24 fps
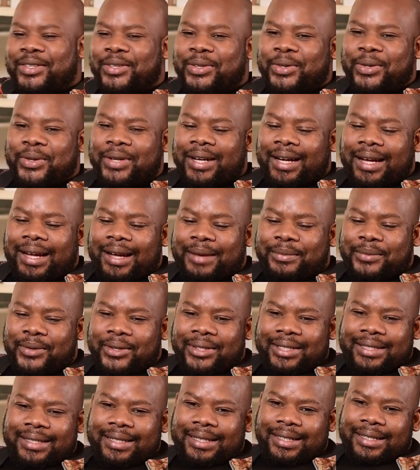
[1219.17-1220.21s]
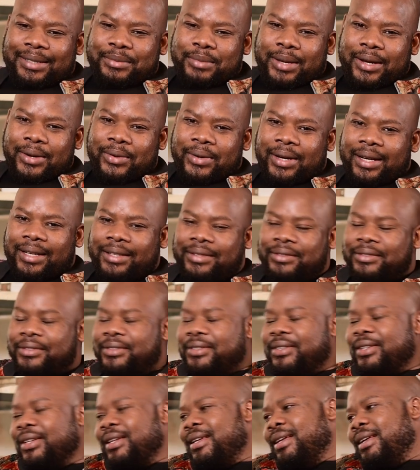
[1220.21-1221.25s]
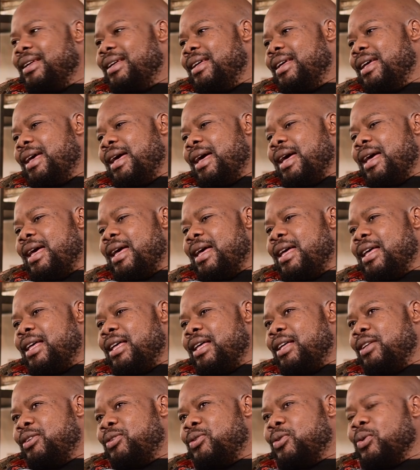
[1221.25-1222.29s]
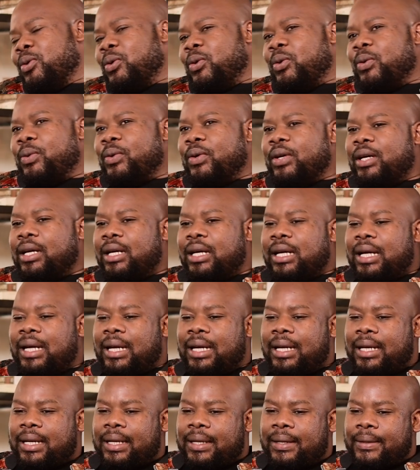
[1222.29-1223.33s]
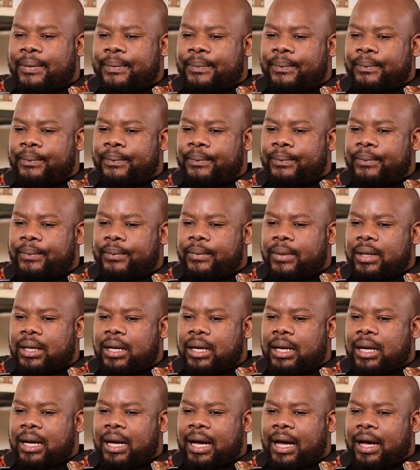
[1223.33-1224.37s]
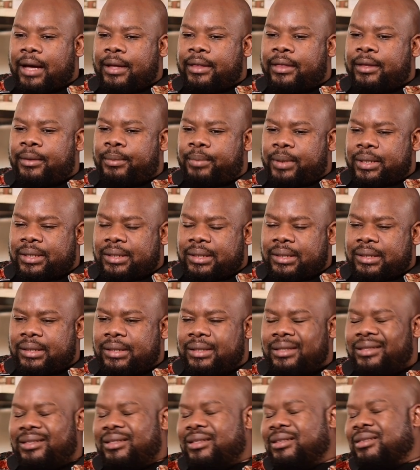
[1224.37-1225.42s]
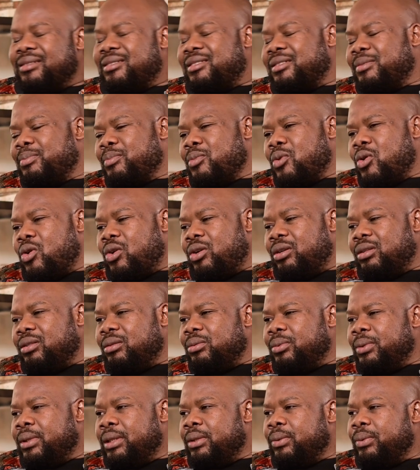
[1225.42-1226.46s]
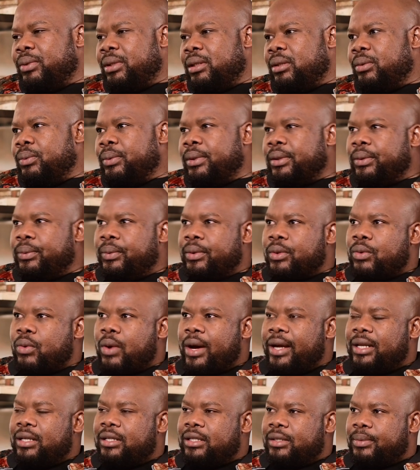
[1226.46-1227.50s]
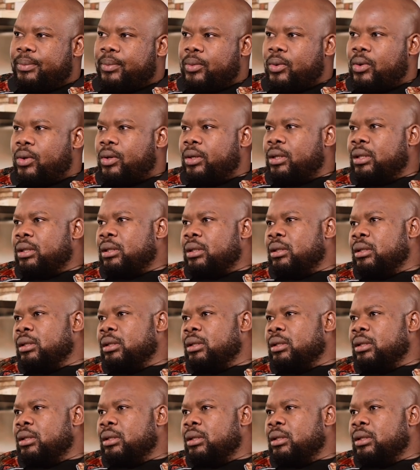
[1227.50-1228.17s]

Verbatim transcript: so I'm not selling my wife. Yeah. Uh, so um, the business is still small. We, mm-hmm. we, we, we quite small.